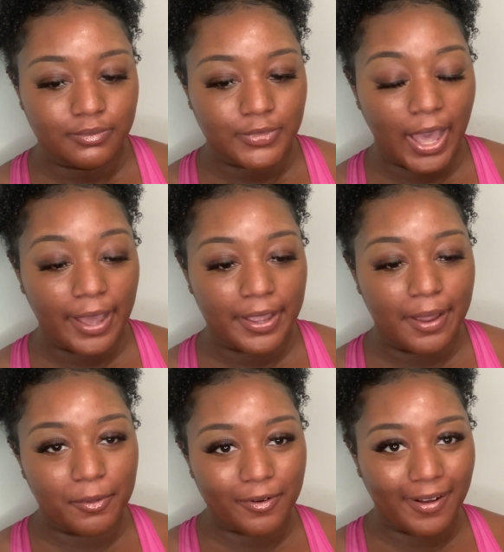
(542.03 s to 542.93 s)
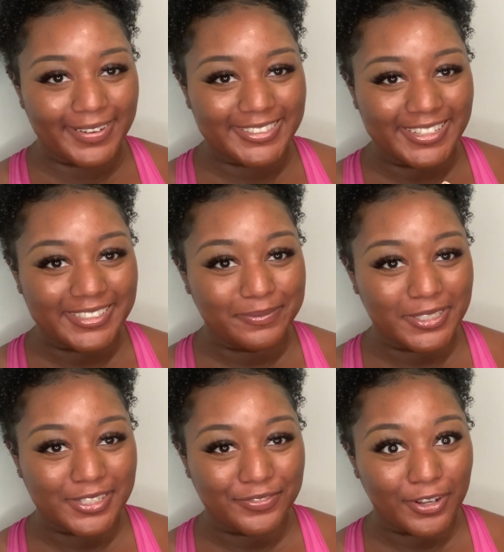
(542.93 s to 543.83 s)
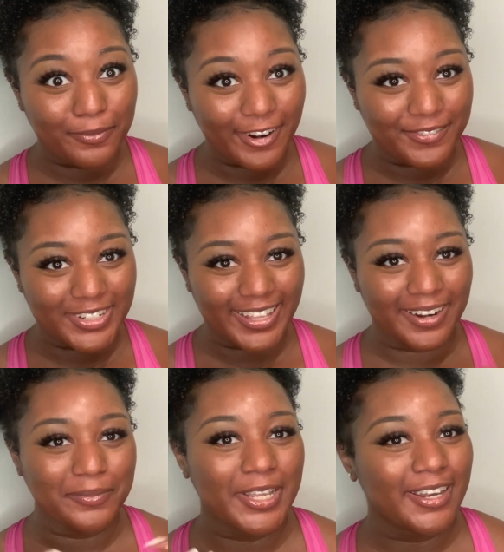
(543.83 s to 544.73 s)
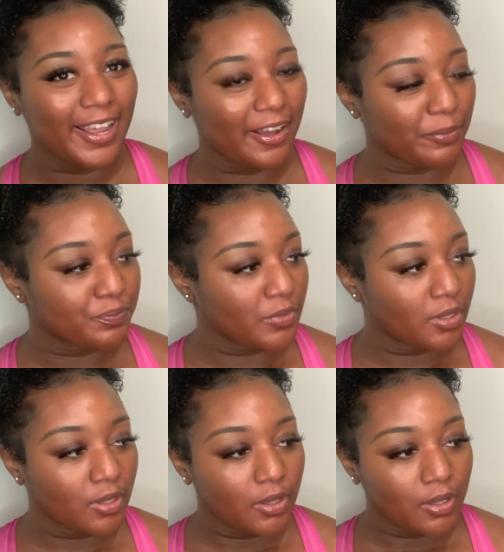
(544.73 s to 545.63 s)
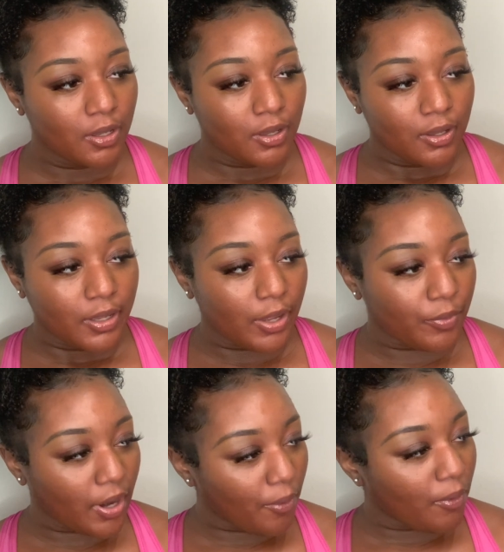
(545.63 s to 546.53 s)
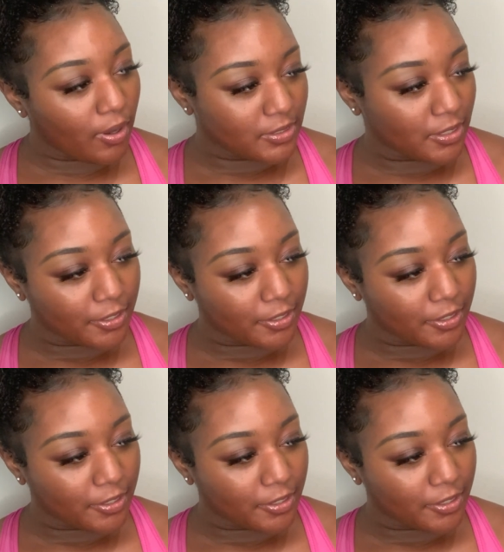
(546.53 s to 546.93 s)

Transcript: I came across this specific apartment that I'm in now. And when I walked in here,